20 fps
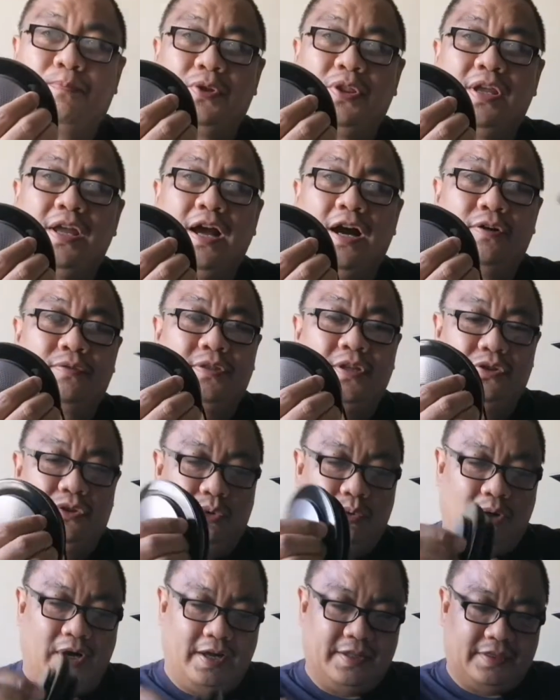putting out the
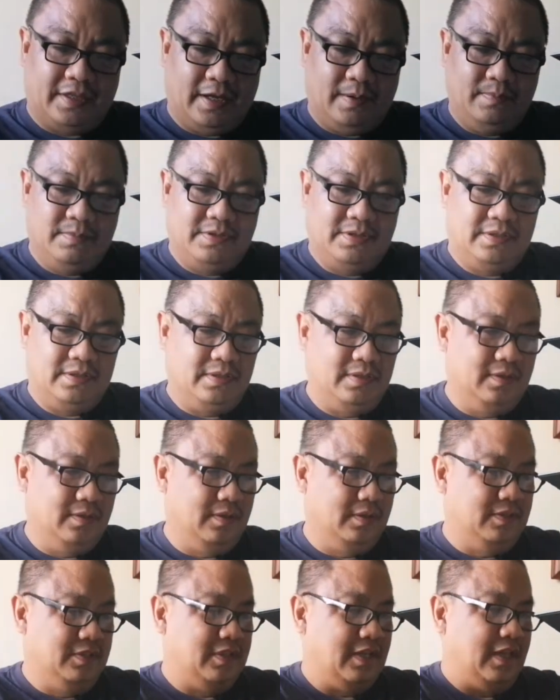two items
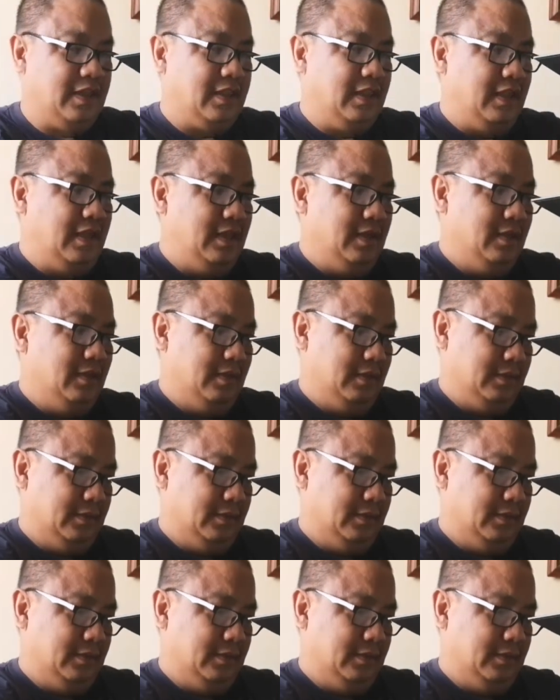gently.